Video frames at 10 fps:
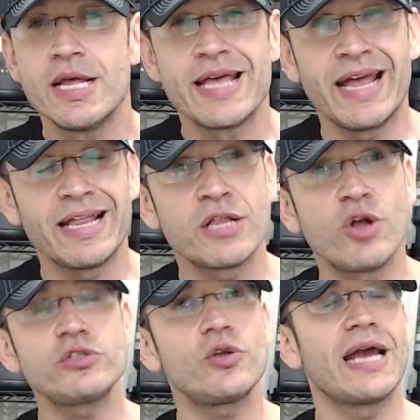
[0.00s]
And, and
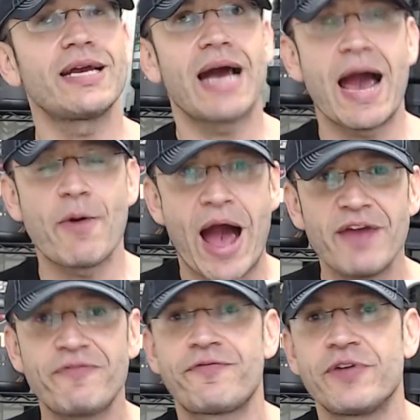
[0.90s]
also, like, I, I
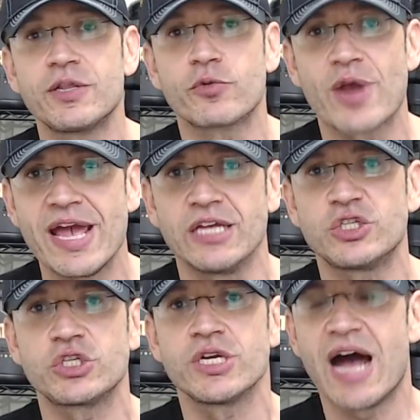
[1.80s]
feel
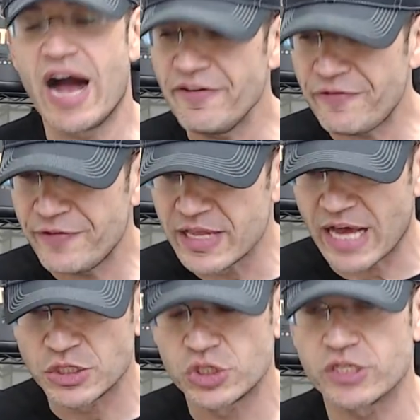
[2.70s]
rage. I feel
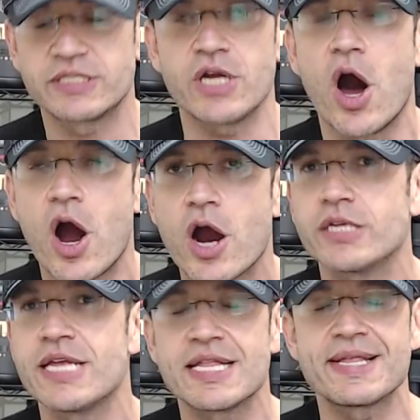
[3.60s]
like just
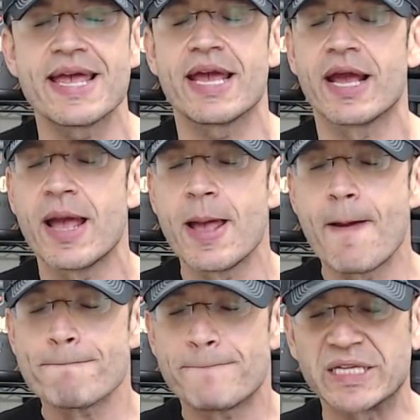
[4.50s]
hard hitting,
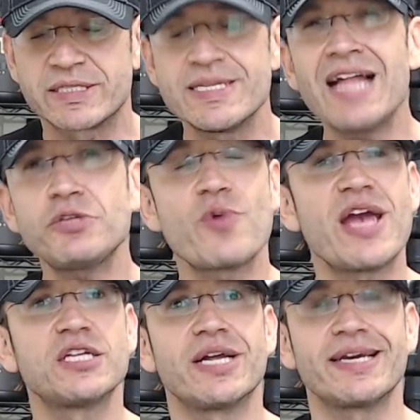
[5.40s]
but not
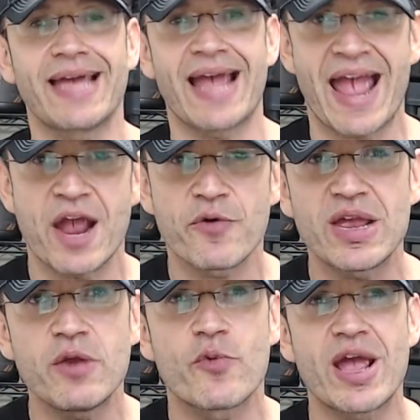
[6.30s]
rage like
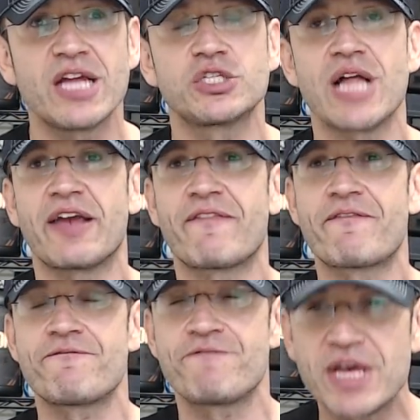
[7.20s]
angry, rage like
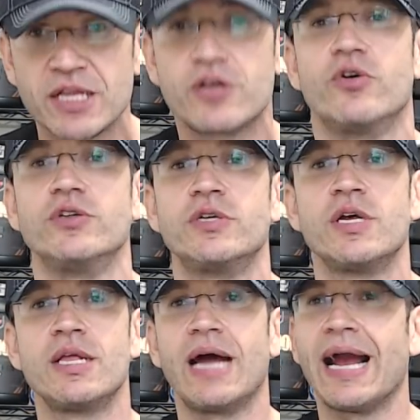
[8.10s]
feel good.
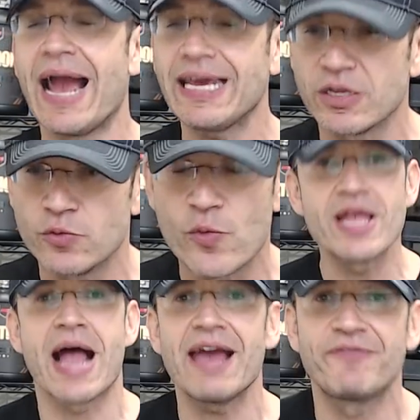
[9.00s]
Like, I can
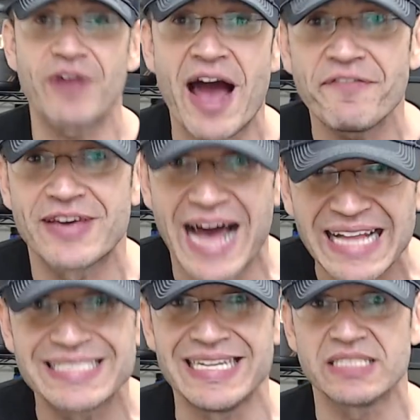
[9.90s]
I've, I've
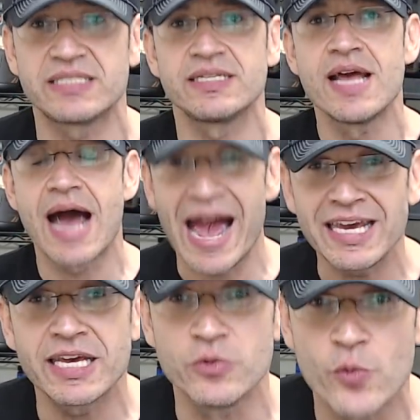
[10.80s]
got this. I
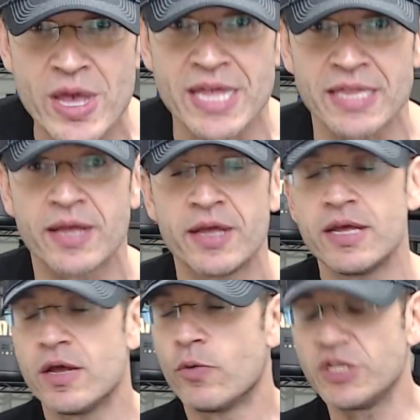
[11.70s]
can win,
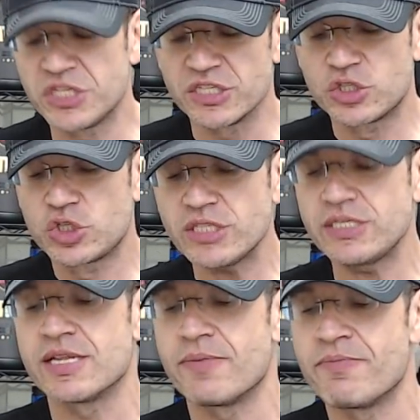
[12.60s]
which is just
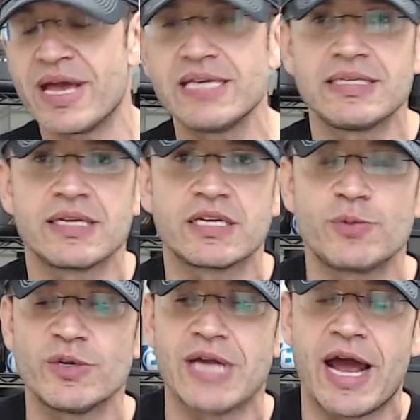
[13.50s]
an amazing
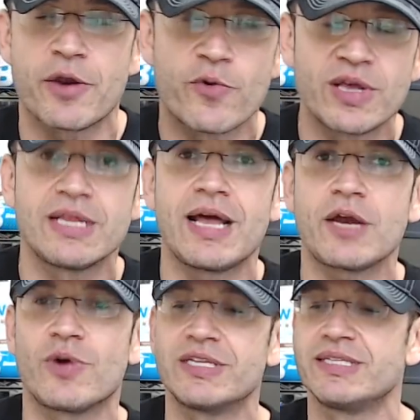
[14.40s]
experience. I really like
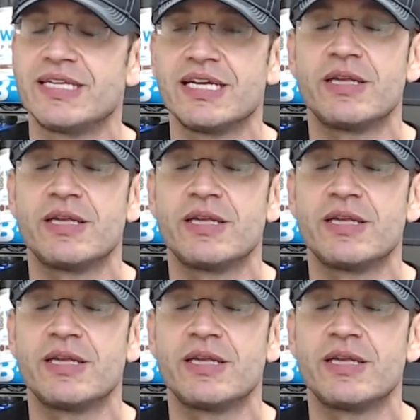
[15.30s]
what they did.